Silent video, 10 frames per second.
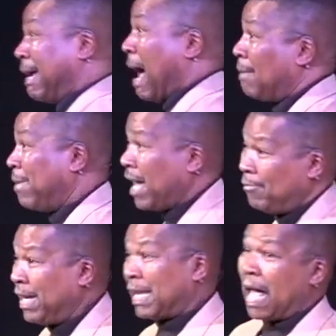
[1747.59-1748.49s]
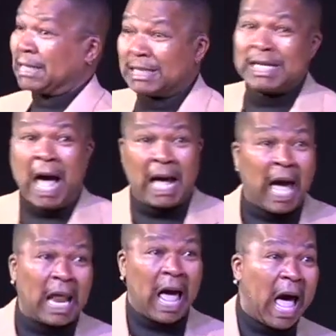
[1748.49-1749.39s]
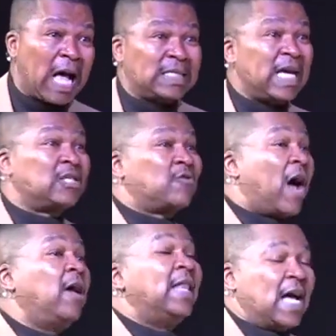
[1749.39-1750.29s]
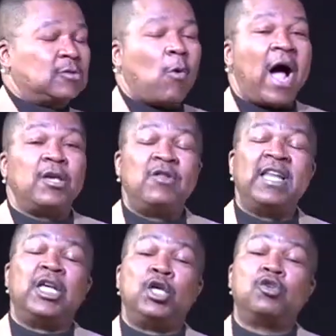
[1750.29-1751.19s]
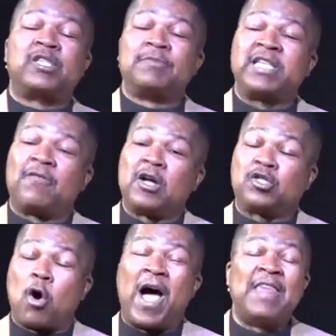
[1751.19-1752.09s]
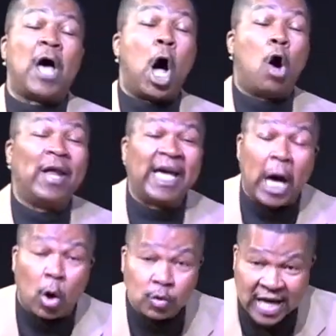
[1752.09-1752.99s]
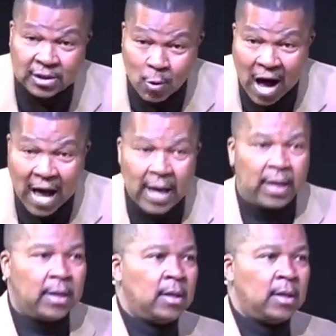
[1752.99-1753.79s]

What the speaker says: God made me like this. I got a high sex drive. That's why you need to use some self-control and the Holy Ghost. That's why.